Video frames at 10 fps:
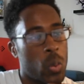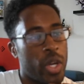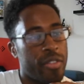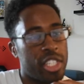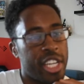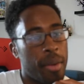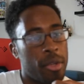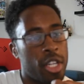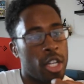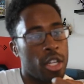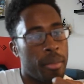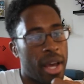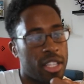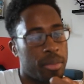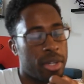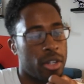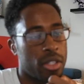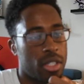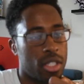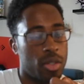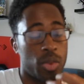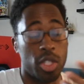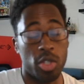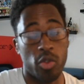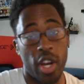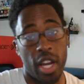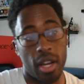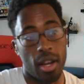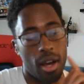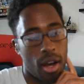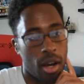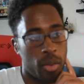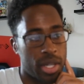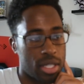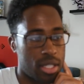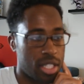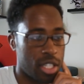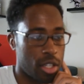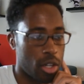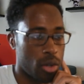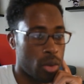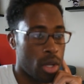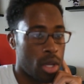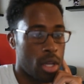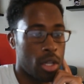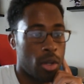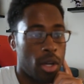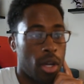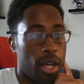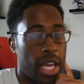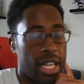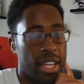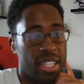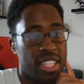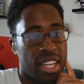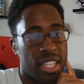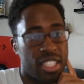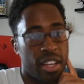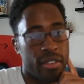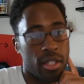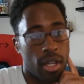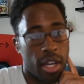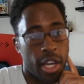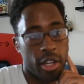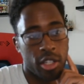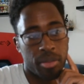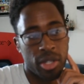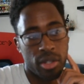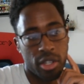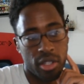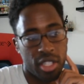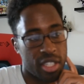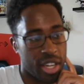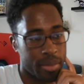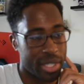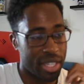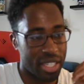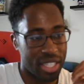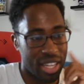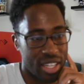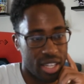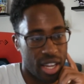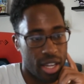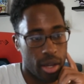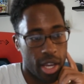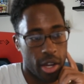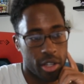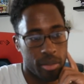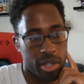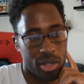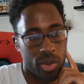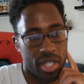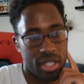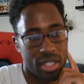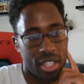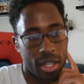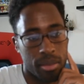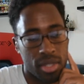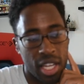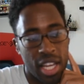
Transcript: we have the chapter year and the max appearances, which is great. We could see, you know, in 1997, a character appeared 13 times. In 1998, a character appeared 26 times.